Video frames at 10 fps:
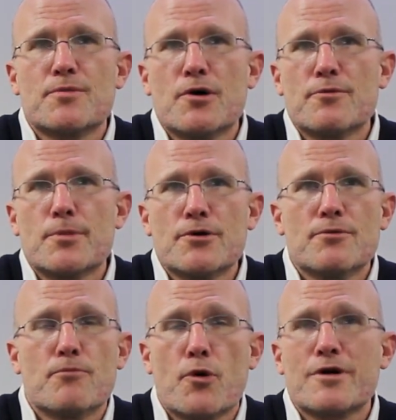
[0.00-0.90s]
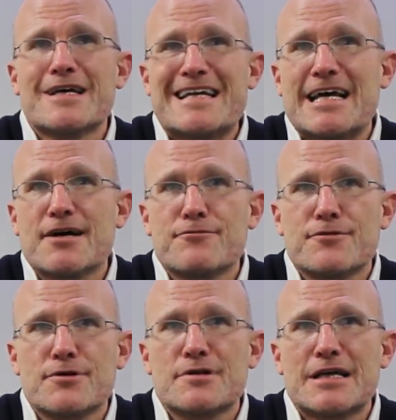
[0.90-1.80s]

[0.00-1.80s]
and mobile more than ever,